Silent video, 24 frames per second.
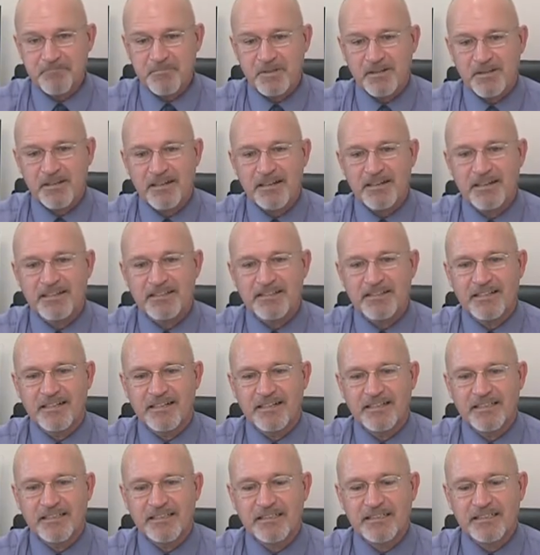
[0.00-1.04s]
And
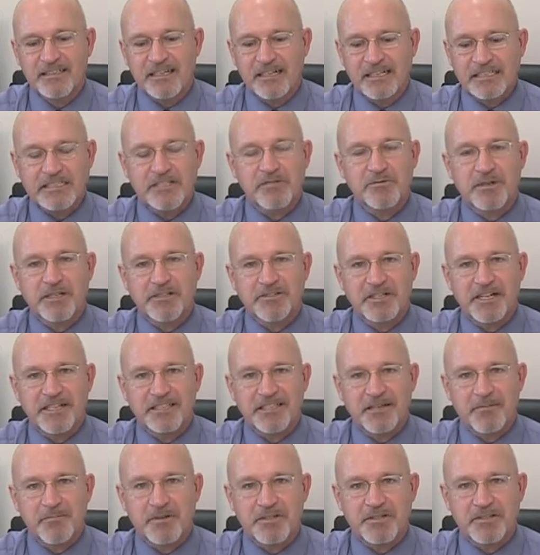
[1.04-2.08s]
I just want to track
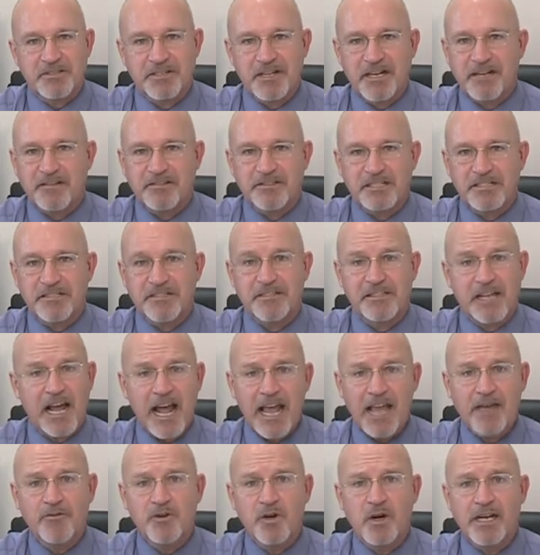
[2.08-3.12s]
that person down. She says, I
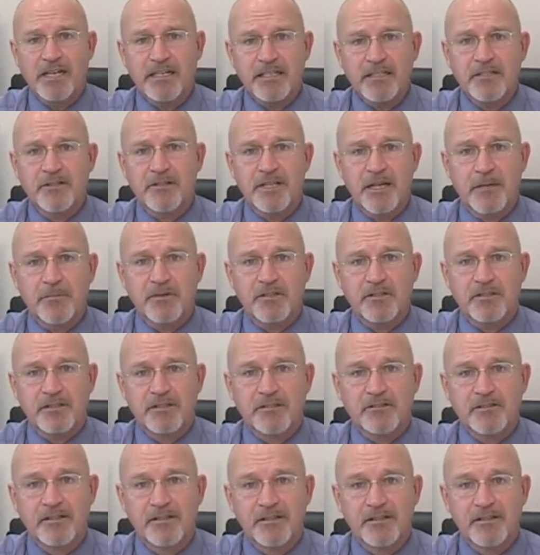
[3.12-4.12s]
have no idea who that person is.